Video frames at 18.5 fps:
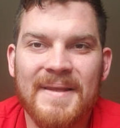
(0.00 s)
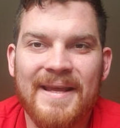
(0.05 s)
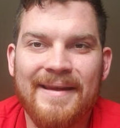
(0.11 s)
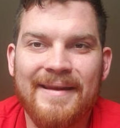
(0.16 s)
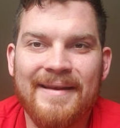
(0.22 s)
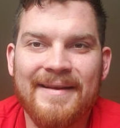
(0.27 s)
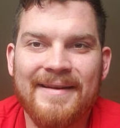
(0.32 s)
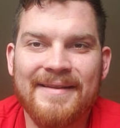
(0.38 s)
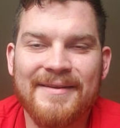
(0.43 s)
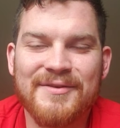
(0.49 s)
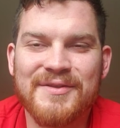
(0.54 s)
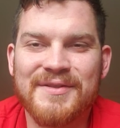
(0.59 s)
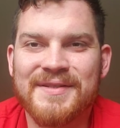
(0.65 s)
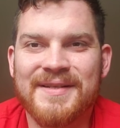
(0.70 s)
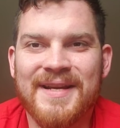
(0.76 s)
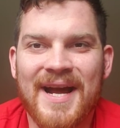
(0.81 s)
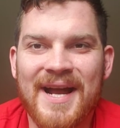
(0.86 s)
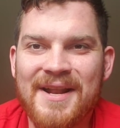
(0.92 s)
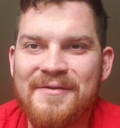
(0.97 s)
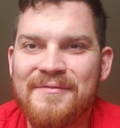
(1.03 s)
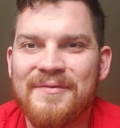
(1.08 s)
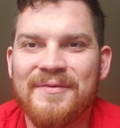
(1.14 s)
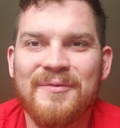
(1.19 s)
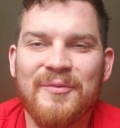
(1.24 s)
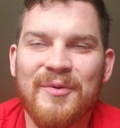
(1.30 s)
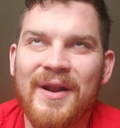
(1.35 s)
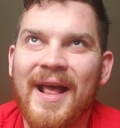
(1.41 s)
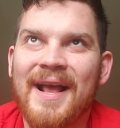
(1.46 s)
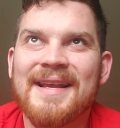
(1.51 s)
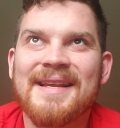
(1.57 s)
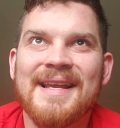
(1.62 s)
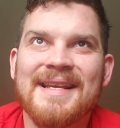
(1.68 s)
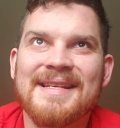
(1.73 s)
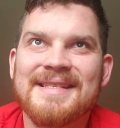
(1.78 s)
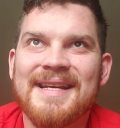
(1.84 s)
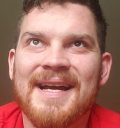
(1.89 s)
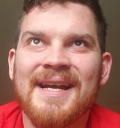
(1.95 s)
And there's kind of what
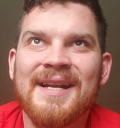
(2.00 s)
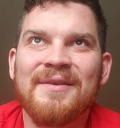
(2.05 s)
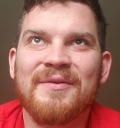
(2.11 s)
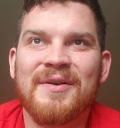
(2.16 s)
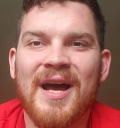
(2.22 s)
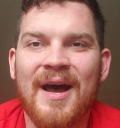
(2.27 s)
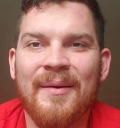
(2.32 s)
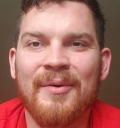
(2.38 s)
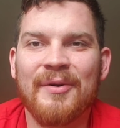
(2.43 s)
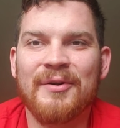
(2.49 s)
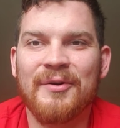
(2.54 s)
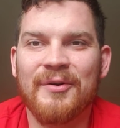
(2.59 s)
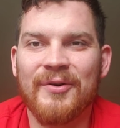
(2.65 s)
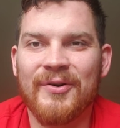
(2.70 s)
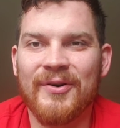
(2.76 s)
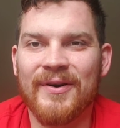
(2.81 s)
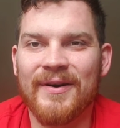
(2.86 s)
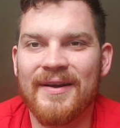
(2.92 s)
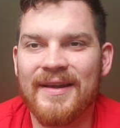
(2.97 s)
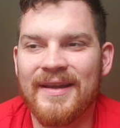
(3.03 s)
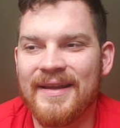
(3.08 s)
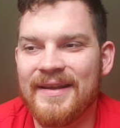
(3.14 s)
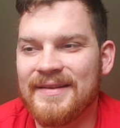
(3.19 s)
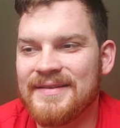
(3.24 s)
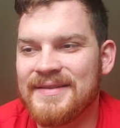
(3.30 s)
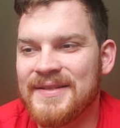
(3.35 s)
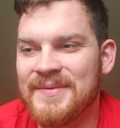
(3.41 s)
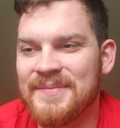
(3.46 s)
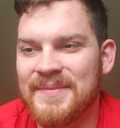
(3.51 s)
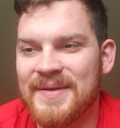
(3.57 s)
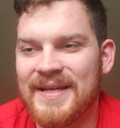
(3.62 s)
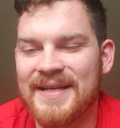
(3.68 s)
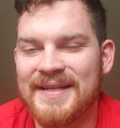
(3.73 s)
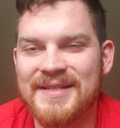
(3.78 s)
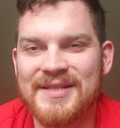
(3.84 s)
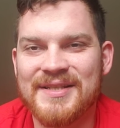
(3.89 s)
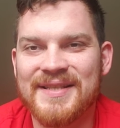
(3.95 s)
it's kind of comical to
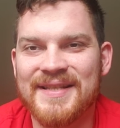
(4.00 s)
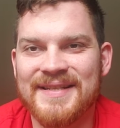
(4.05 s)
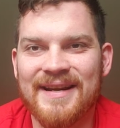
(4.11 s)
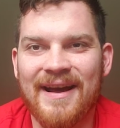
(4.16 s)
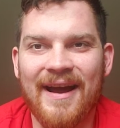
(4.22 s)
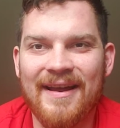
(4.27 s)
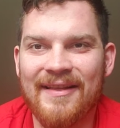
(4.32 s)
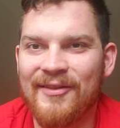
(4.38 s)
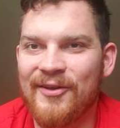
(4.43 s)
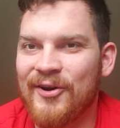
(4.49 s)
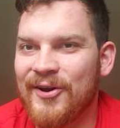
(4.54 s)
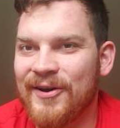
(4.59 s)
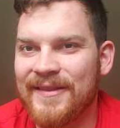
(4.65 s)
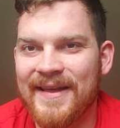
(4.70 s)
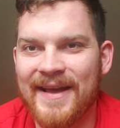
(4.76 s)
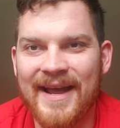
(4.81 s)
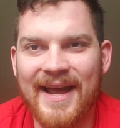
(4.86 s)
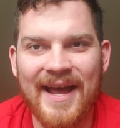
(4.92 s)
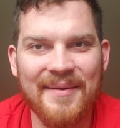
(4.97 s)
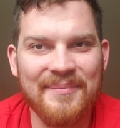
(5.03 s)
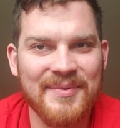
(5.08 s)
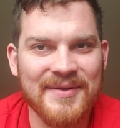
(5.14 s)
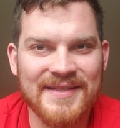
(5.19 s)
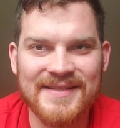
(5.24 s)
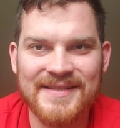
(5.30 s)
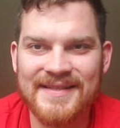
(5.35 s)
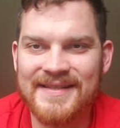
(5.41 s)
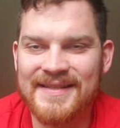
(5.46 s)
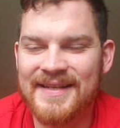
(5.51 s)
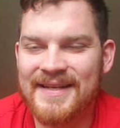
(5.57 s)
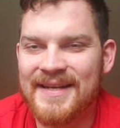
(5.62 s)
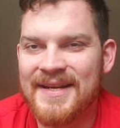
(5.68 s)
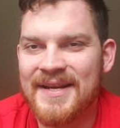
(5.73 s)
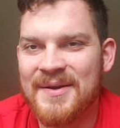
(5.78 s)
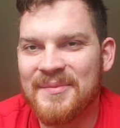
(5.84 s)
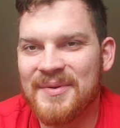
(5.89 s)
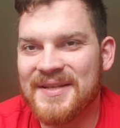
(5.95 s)
me, just the dialogue that happens,
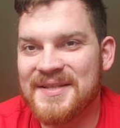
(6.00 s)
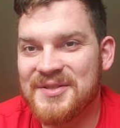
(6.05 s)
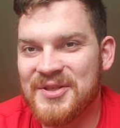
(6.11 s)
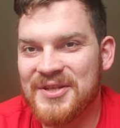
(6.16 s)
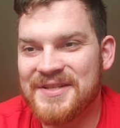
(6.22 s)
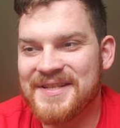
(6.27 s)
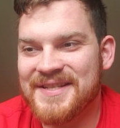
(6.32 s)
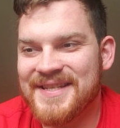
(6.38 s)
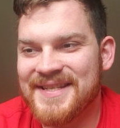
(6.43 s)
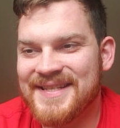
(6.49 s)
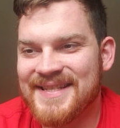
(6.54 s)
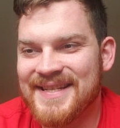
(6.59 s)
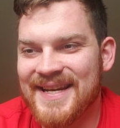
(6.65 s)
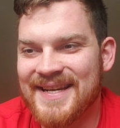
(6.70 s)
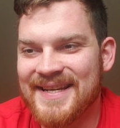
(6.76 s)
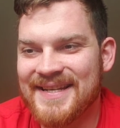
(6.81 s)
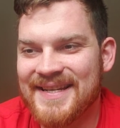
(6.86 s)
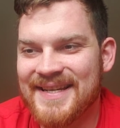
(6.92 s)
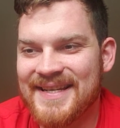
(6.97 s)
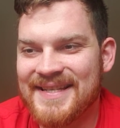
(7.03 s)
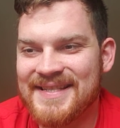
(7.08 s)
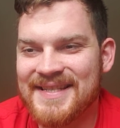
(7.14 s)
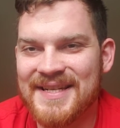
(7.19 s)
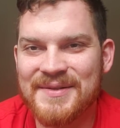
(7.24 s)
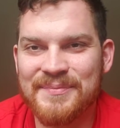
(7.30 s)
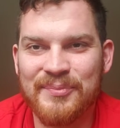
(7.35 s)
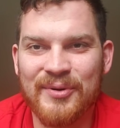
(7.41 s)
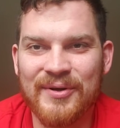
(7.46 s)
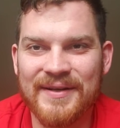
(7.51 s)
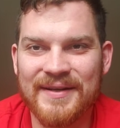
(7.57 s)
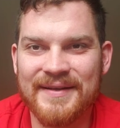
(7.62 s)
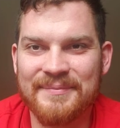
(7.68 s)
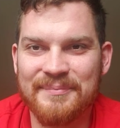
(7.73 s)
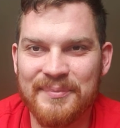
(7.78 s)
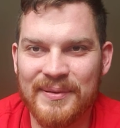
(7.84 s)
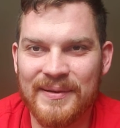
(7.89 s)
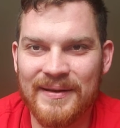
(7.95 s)
because Jesus has said, he says
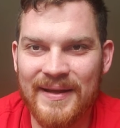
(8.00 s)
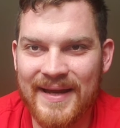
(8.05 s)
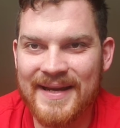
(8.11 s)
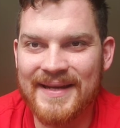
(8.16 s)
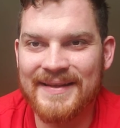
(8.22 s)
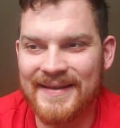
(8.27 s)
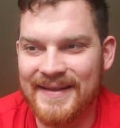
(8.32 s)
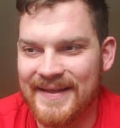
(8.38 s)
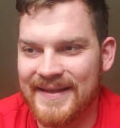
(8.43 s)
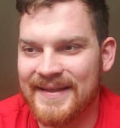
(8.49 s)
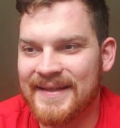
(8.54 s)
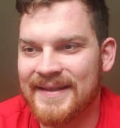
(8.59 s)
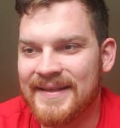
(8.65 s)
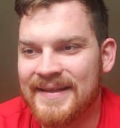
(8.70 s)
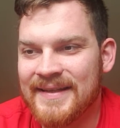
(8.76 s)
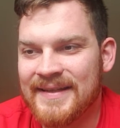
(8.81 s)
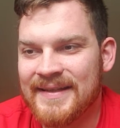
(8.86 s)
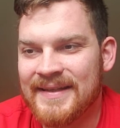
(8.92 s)
pretty plainly,